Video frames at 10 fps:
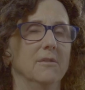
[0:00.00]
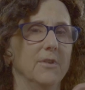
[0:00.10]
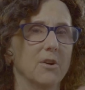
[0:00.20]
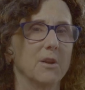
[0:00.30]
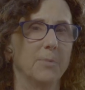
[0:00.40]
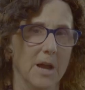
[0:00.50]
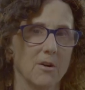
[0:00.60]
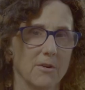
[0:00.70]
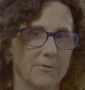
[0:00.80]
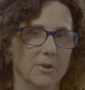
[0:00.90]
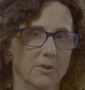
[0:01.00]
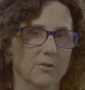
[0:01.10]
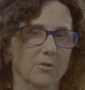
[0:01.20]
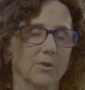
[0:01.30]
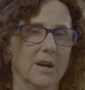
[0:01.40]
very powerful
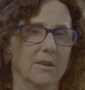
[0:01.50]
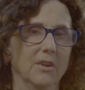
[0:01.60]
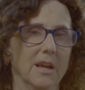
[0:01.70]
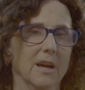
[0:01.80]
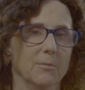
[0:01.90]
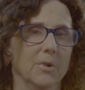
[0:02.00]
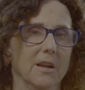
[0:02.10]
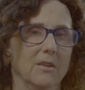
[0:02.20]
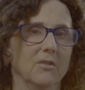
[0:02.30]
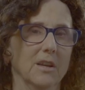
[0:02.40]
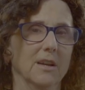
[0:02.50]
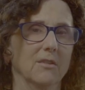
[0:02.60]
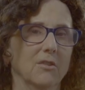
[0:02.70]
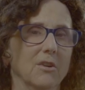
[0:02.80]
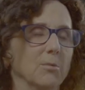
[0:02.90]
neutralizing antibodies against